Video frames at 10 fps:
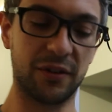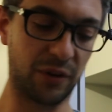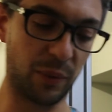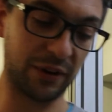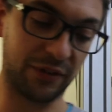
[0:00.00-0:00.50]

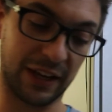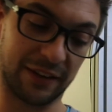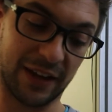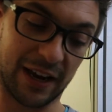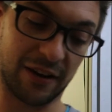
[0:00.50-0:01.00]
So once
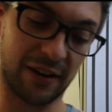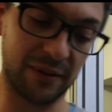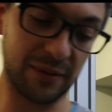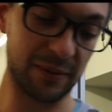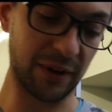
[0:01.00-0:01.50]

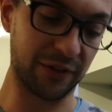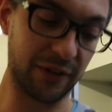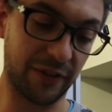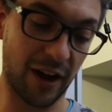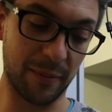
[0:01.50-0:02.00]

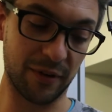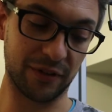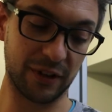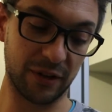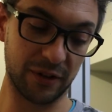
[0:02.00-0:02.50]
the fiber
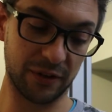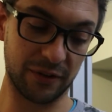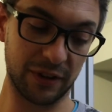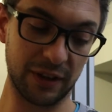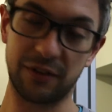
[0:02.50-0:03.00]
is glued
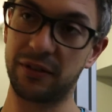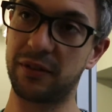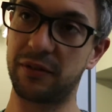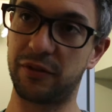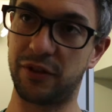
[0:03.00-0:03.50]
onto this
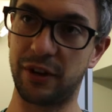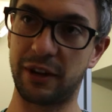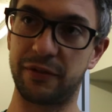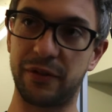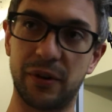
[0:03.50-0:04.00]

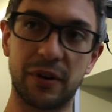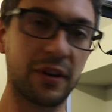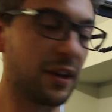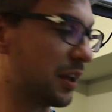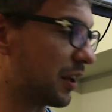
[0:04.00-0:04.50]
tuning fork,
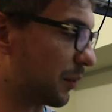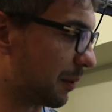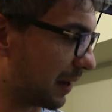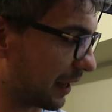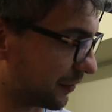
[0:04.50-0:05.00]
we
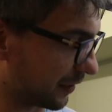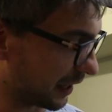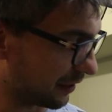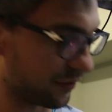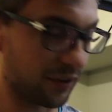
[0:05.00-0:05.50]
place it
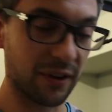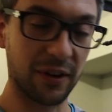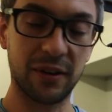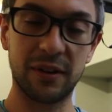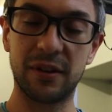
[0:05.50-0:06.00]

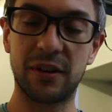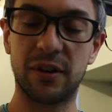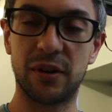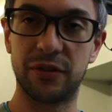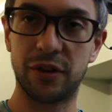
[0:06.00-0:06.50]

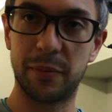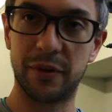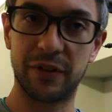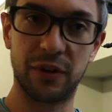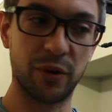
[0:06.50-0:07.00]
on top of